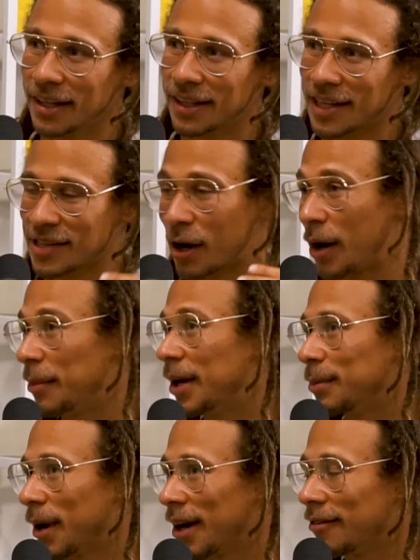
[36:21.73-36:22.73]
That's how I
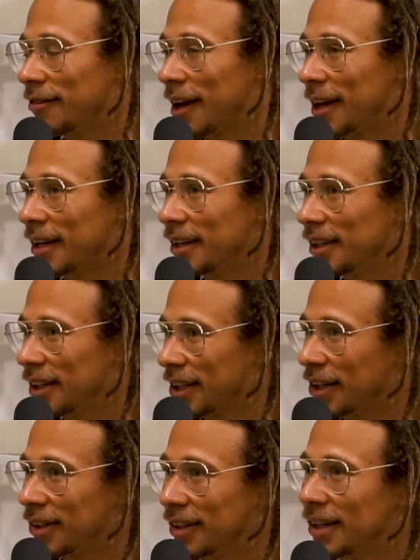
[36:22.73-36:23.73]
made my event, you know?